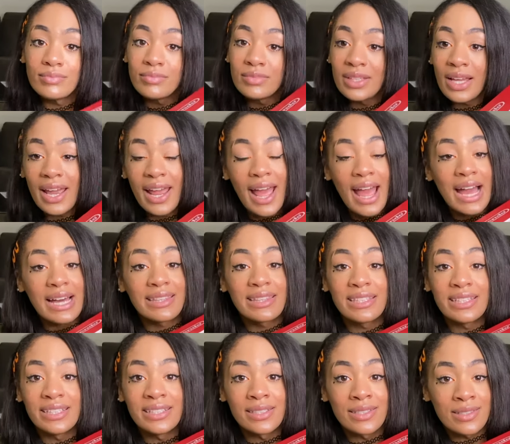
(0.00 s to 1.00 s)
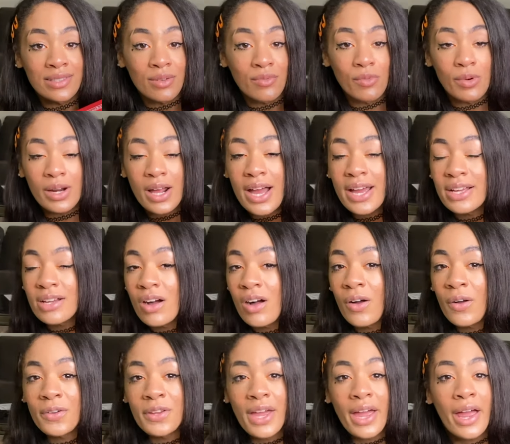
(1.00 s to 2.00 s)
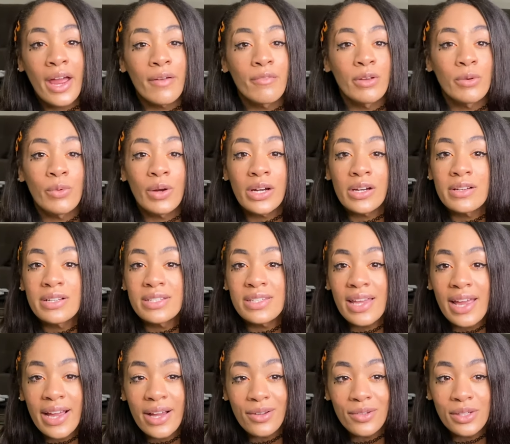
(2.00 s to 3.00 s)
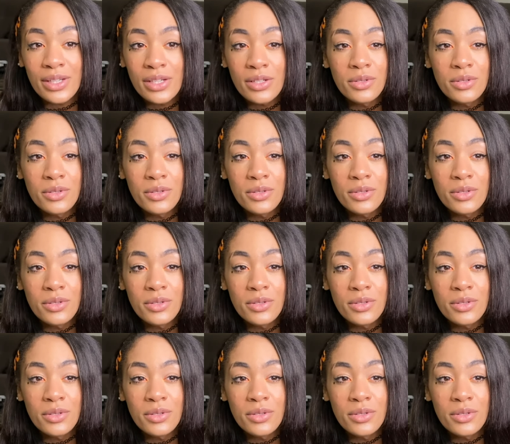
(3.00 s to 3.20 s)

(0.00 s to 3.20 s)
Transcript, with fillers: They had these when I called everywhere in town.